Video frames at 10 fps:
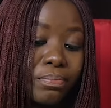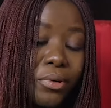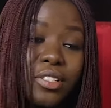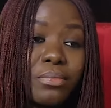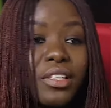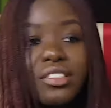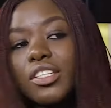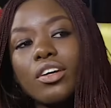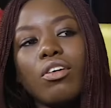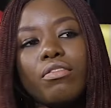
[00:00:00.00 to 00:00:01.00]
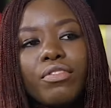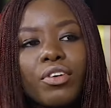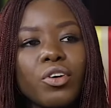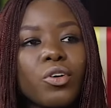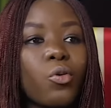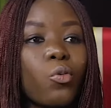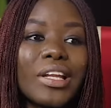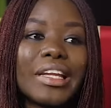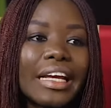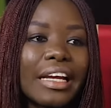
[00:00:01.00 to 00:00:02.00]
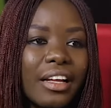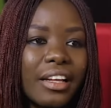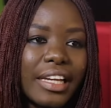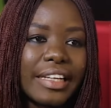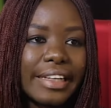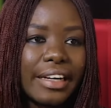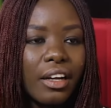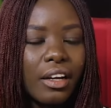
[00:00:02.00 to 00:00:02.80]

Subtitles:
possibility of winning later.